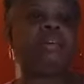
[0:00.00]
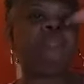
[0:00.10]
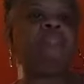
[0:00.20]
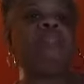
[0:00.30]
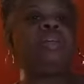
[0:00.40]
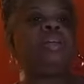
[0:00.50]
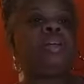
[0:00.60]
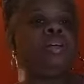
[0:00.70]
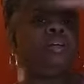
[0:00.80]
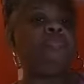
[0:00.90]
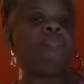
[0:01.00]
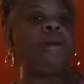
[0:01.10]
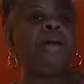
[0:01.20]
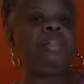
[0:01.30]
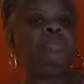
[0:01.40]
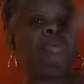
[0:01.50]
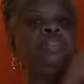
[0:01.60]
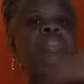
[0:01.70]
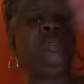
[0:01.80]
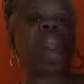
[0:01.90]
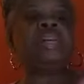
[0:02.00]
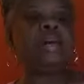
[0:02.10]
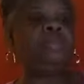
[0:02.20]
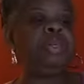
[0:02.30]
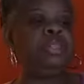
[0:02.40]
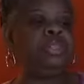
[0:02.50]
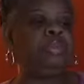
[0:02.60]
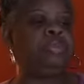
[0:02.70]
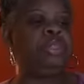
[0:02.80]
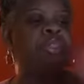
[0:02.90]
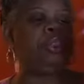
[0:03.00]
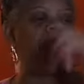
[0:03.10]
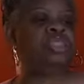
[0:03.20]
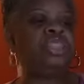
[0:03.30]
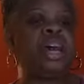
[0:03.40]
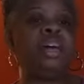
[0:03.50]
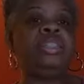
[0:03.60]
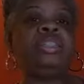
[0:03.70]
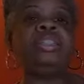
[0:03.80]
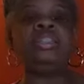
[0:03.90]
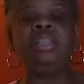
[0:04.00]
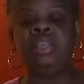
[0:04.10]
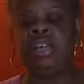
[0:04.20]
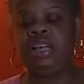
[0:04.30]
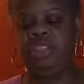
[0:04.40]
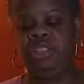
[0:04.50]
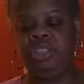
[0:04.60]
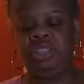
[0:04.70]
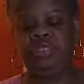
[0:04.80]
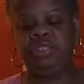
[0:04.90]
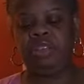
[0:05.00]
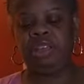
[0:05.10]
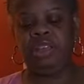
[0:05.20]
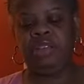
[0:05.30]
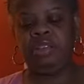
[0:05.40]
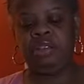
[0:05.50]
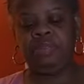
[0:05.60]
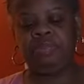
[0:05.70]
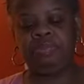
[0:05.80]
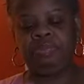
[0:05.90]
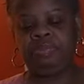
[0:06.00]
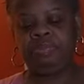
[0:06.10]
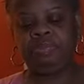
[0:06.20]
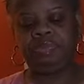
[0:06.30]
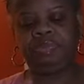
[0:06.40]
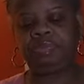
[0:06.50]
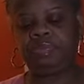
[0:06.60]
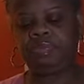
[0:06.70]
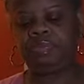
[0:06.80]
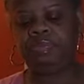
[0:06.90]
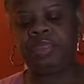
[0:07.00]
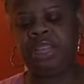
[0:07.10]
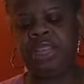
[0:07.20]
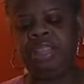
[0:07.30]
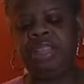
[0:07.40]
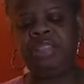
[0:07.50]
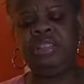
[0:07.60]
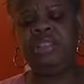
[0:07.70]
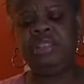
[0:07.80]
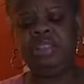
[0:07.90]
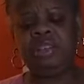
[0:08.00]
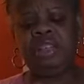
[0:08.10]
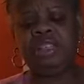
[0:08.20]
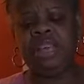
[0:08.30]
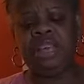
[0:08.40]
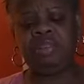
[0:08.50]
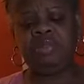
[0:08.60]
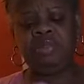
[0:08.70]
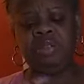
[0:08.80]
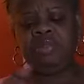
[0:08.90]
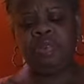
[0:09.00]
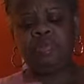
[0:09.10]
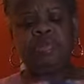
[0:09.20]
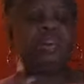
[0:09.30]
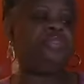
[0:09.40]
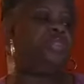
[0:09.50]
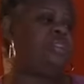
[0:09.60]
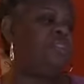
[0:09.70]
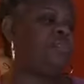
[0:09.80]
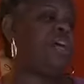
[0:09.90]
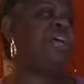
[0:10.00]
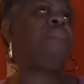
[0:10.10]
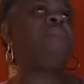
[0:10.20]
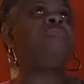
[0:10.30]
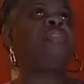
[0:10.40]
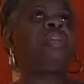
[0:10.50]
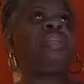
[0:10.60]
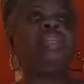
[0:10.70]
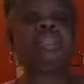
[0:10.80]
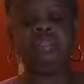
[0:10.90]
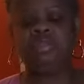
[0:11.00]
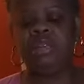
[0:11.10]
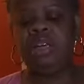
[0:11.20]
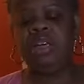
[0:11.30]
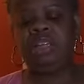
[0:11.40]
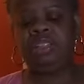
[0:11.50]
Like the person that signed me into the business signs her, and she lives in I think Asana, you live in Buffalo, right? I think that's it.